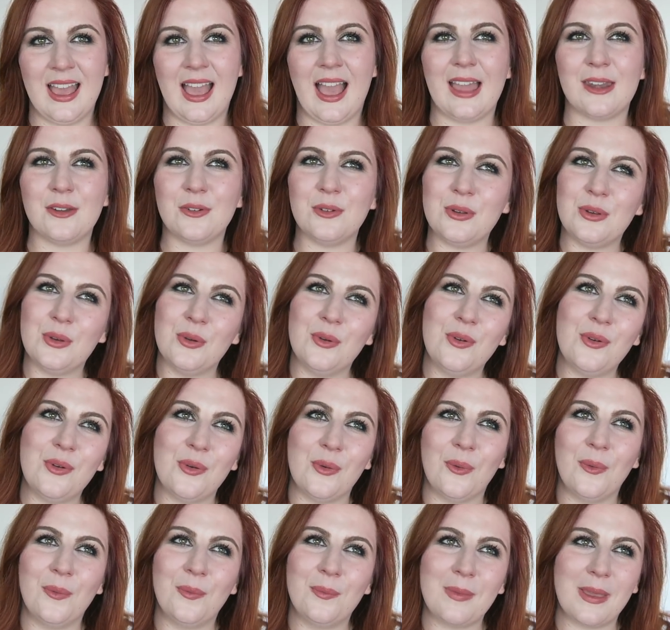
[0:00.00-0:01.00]
I don't
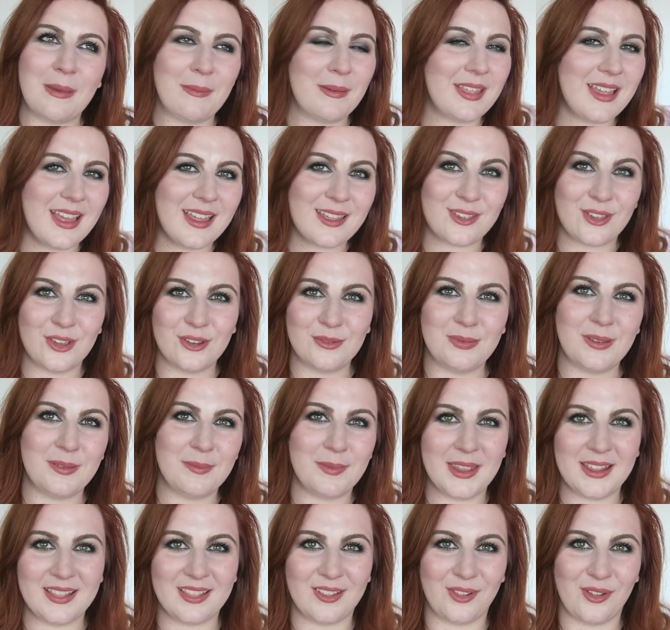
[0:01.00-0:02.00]
know, maybe that could be
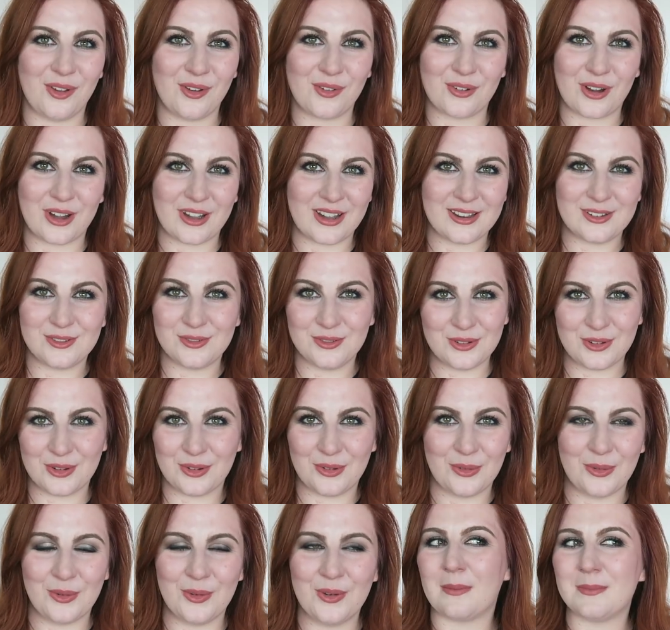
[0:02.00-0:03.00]
me in the long run, I don't
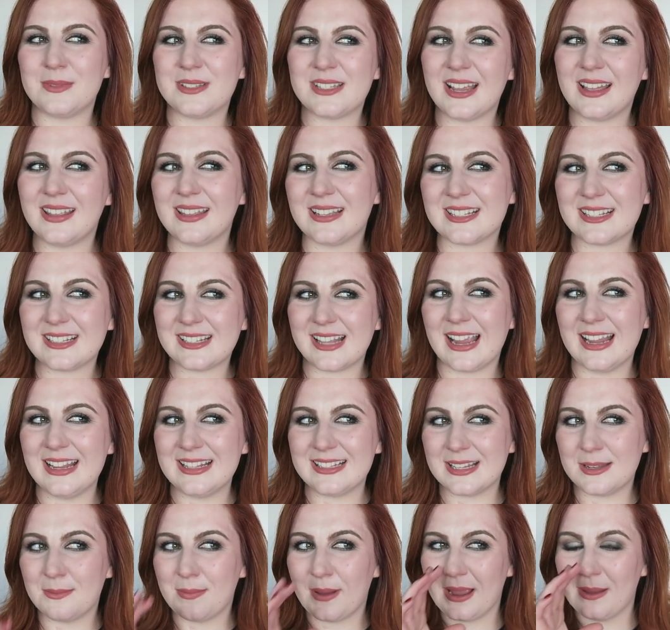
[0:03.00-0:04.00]
know. I'm still
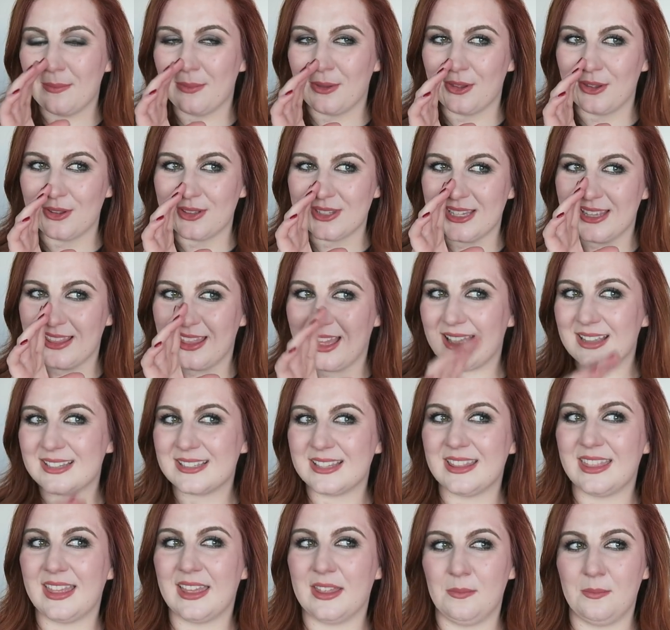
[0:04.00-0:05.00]
excited by beauty,
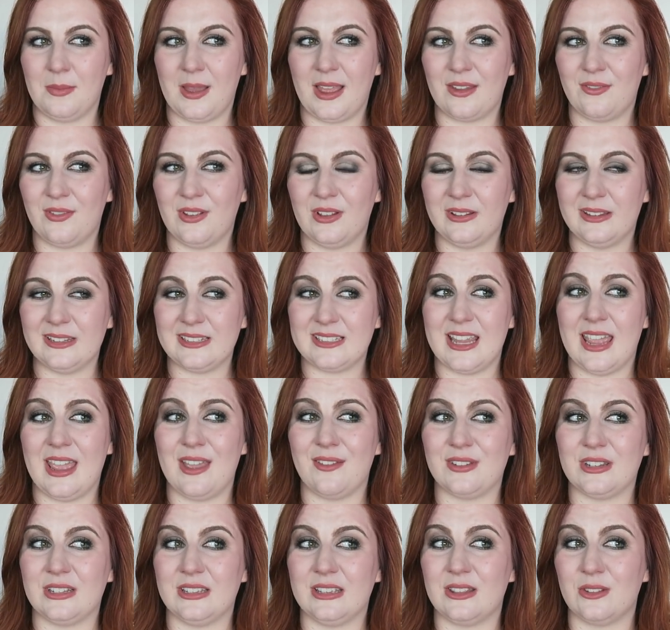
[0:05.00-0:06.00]
that's the thing, but I feel like
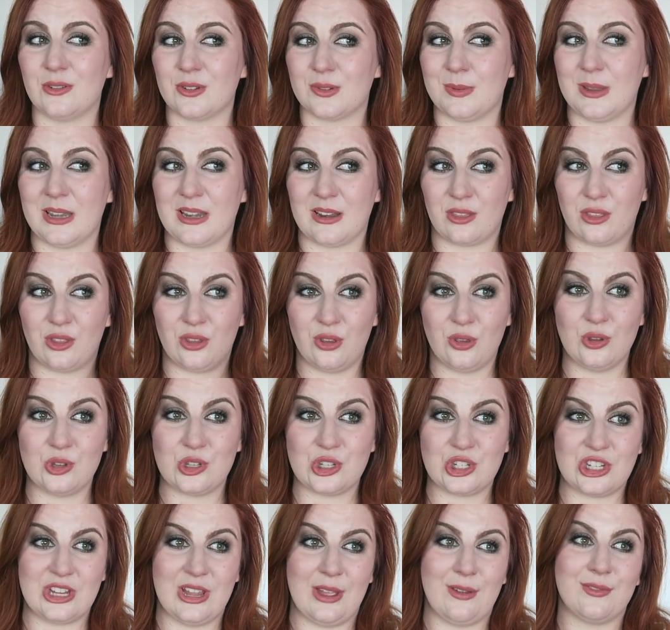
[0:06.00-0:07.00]
definitely there's been a
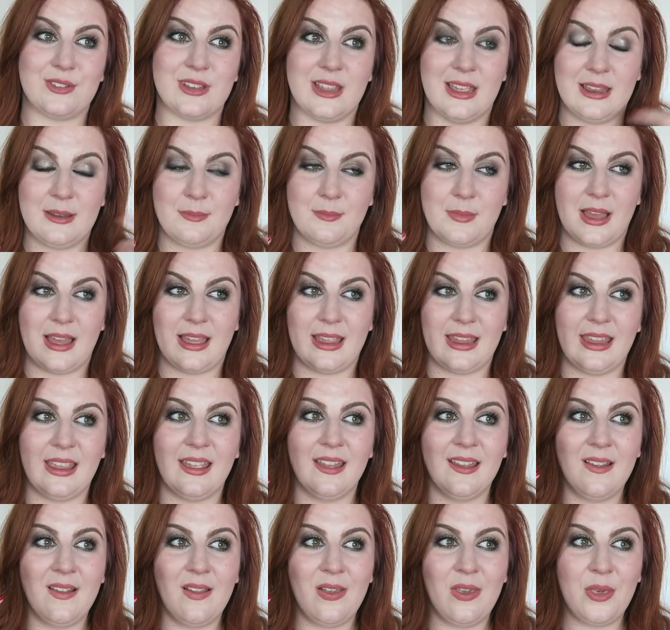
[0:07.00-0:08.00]
huge shift in
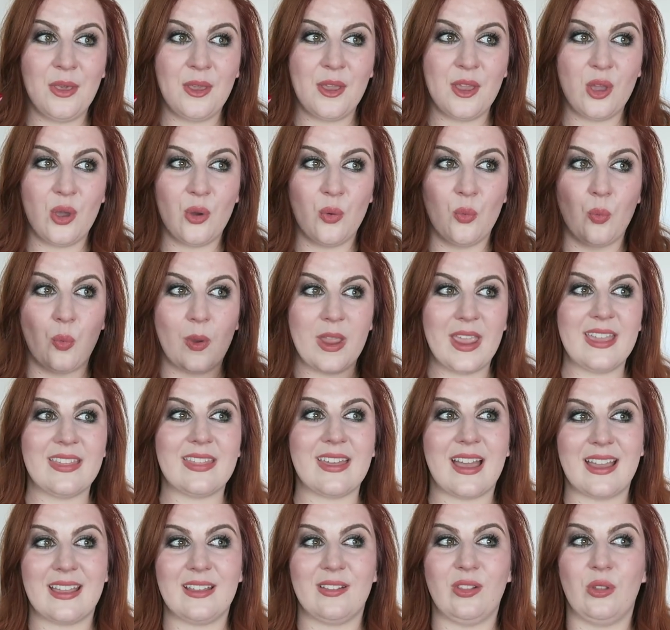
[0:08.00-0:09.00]
my way
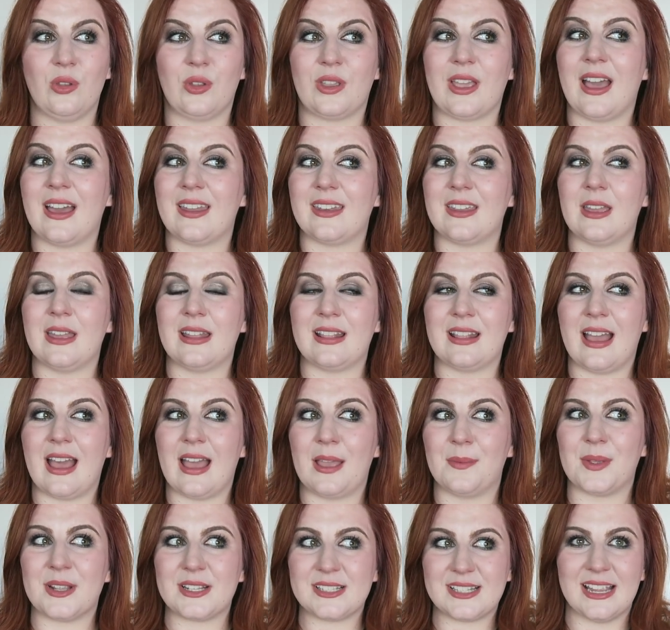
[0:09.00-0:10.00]
that I look at it and that
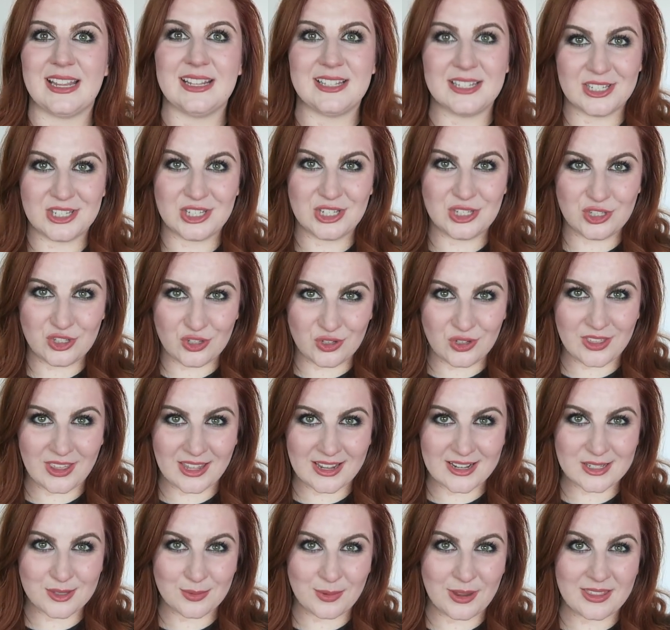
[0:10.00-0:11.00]
I'm excited to do
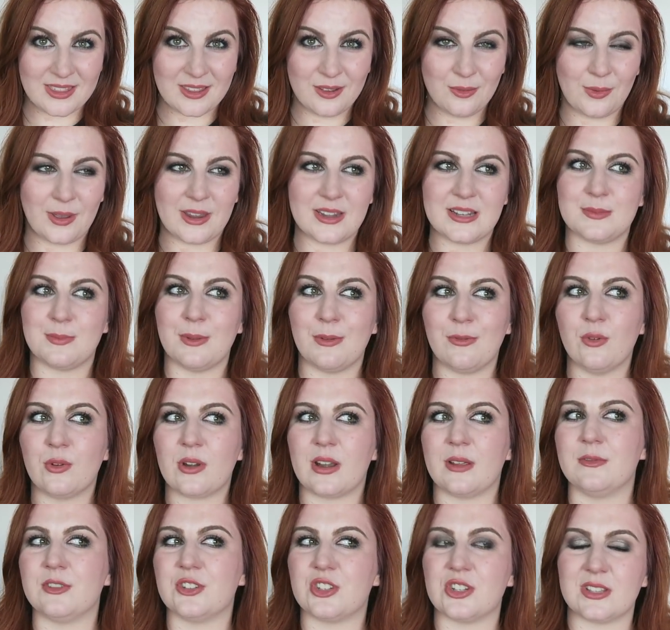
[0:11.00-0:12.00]
things with it, whereas
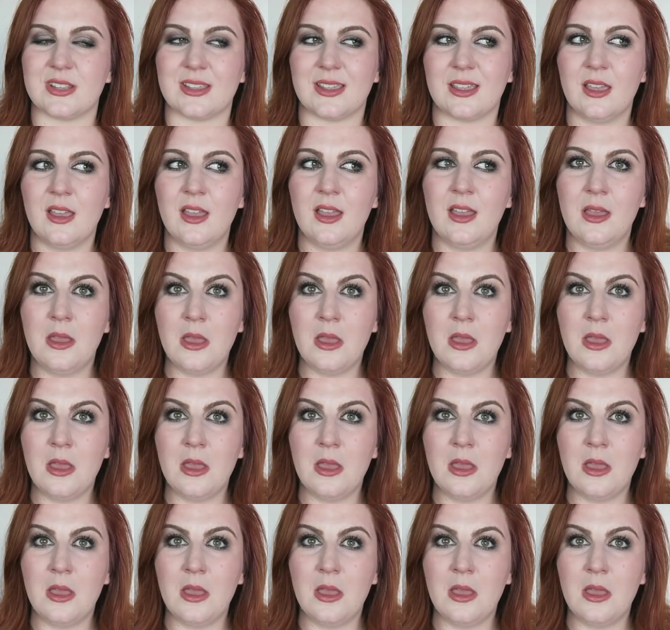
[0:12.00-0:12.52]
before I was just like,